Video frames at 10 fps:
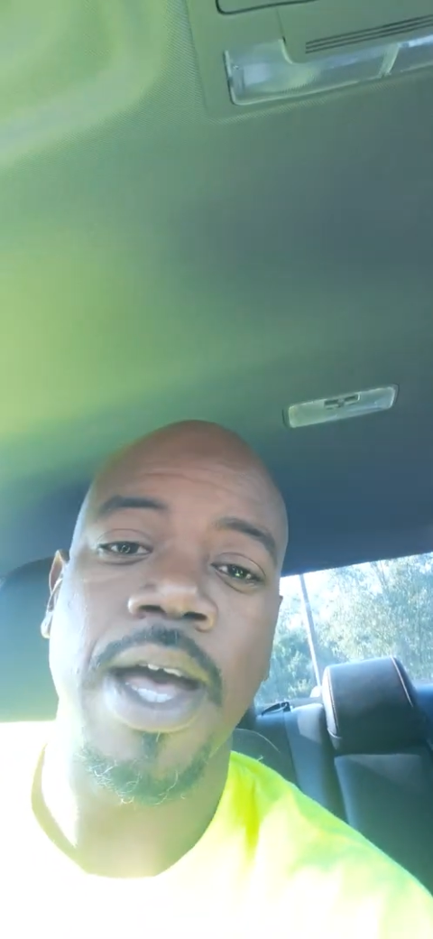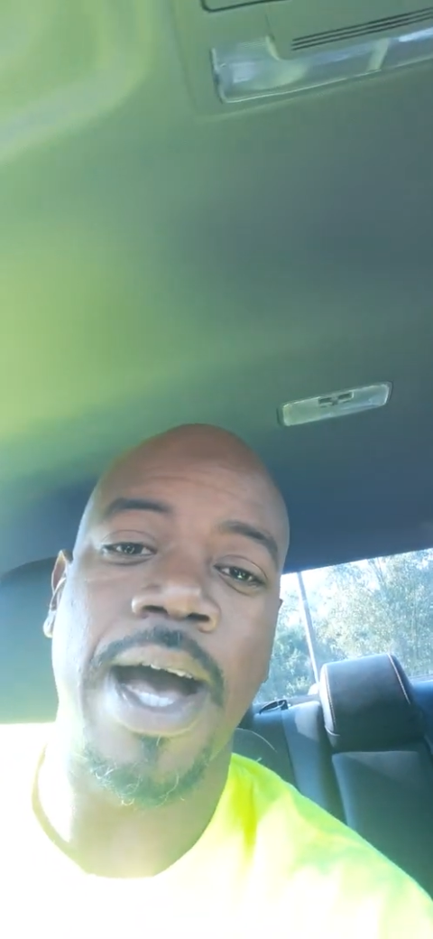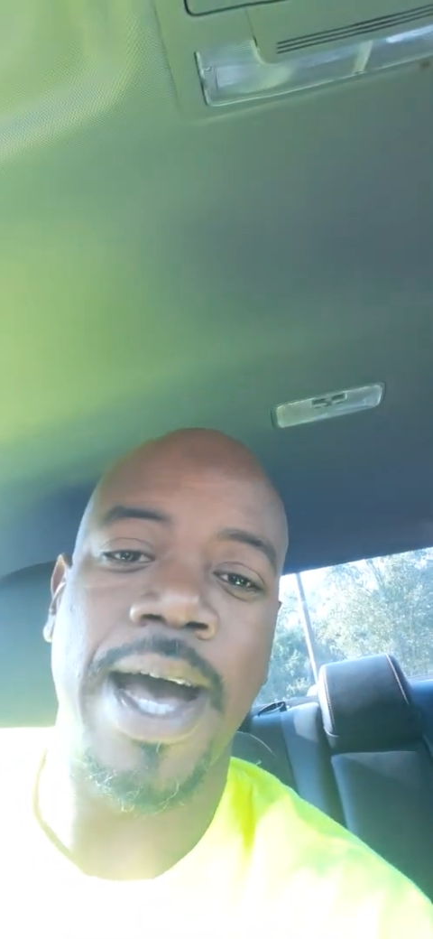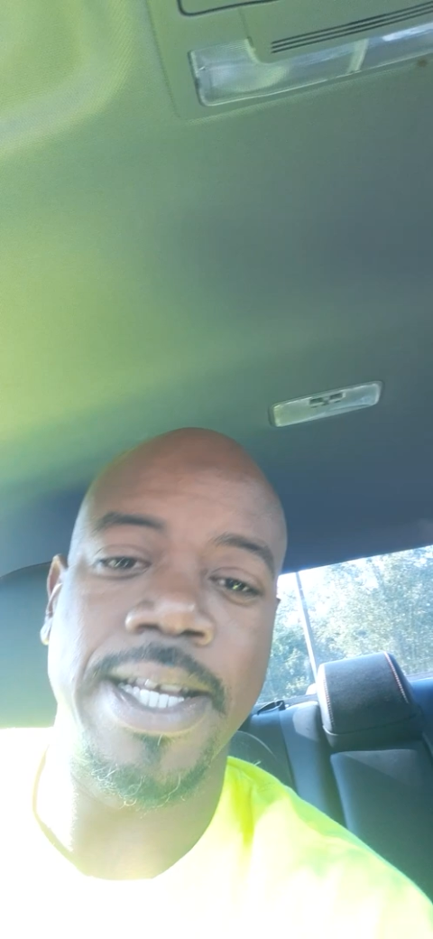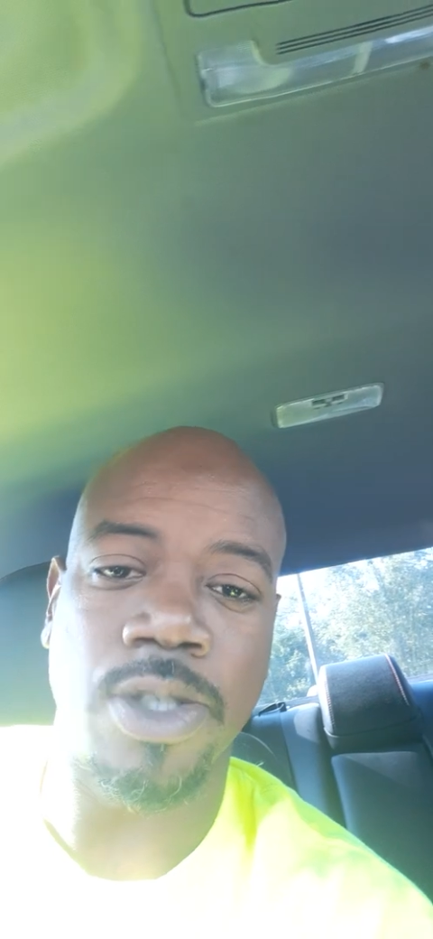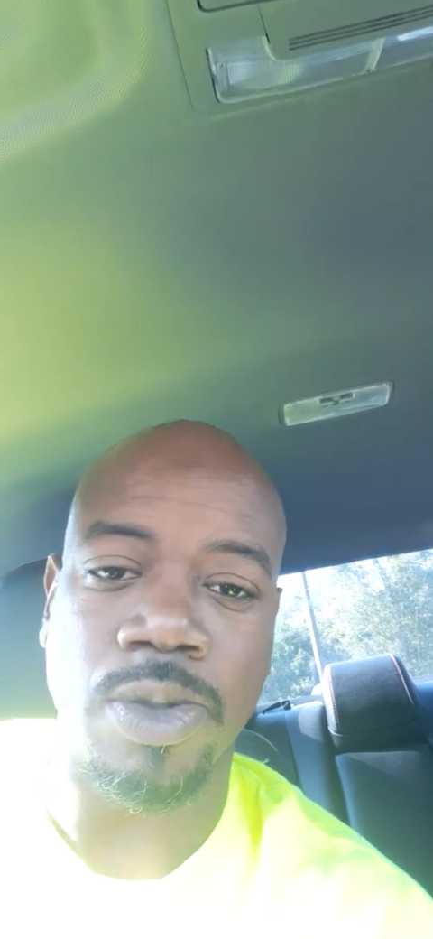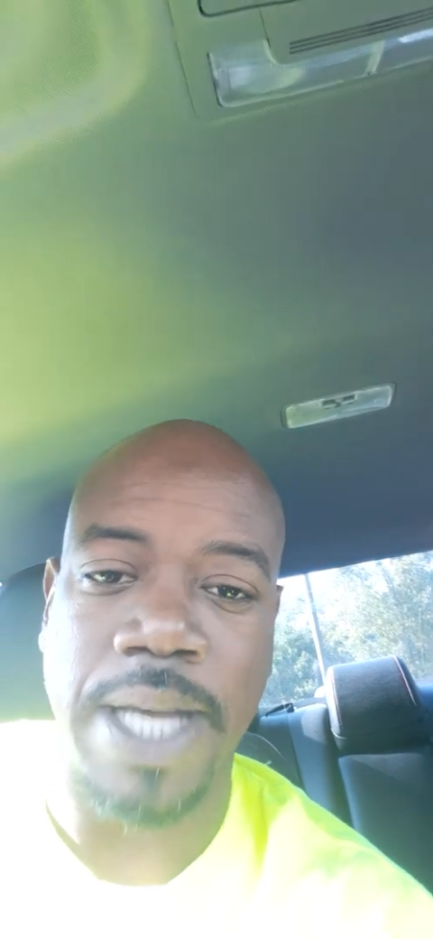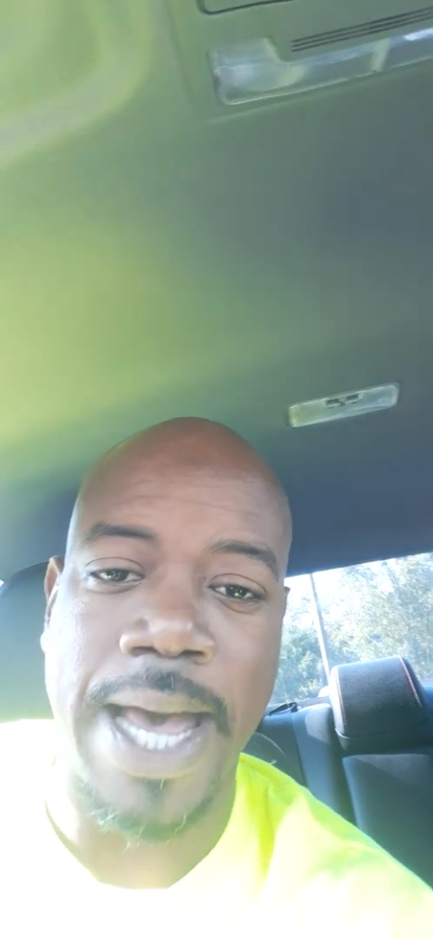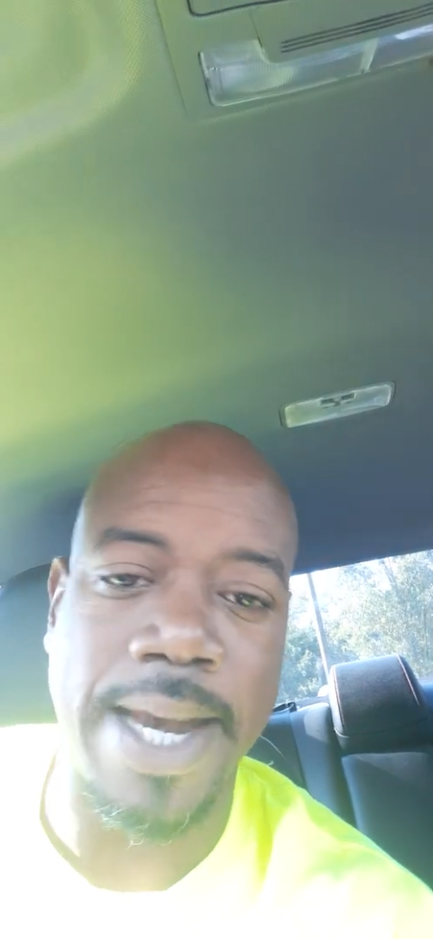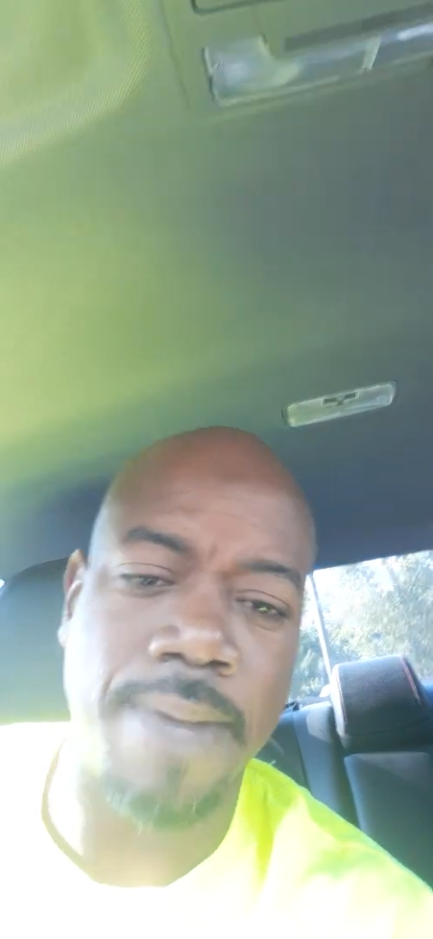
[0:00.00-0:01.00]
All right, so
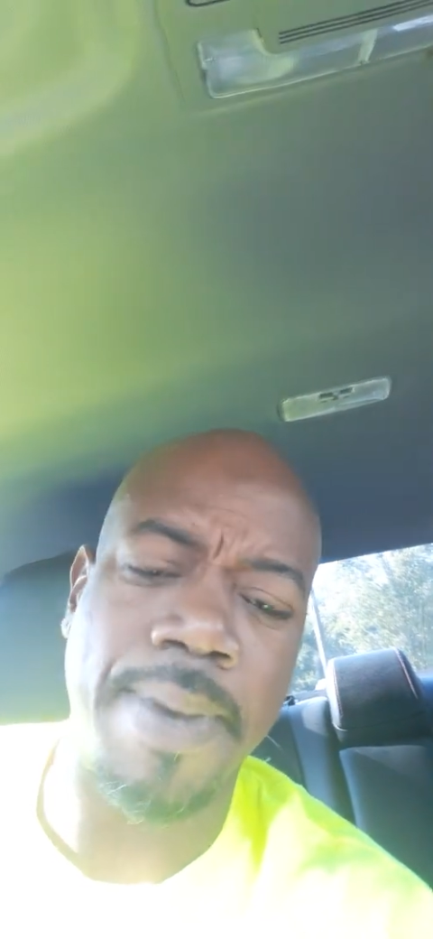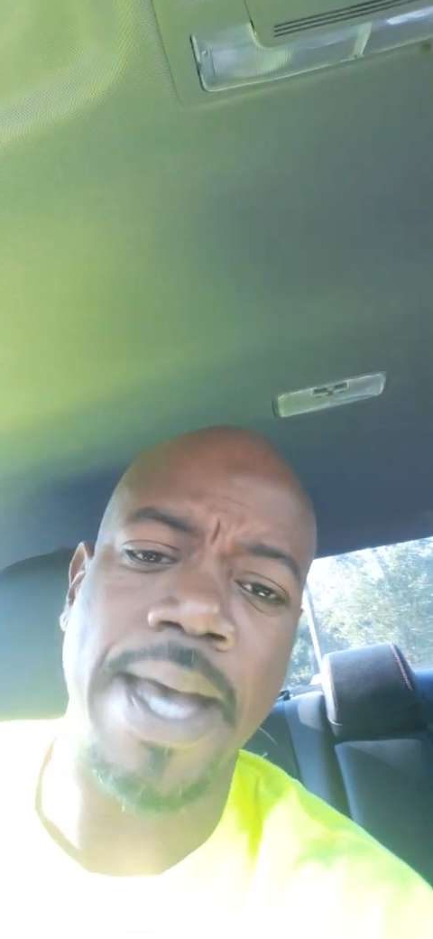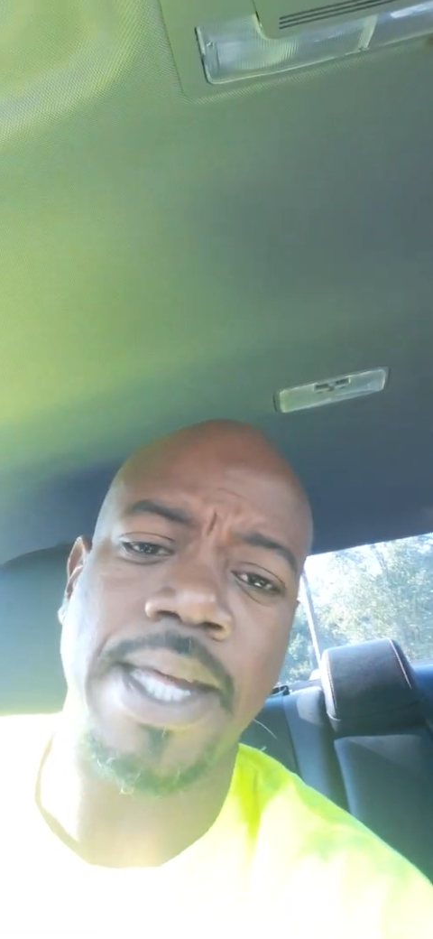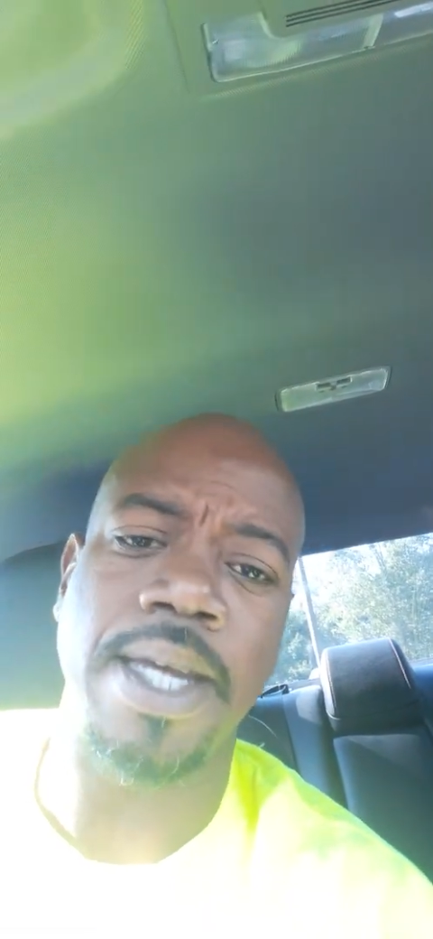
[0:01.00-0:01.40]
tying it back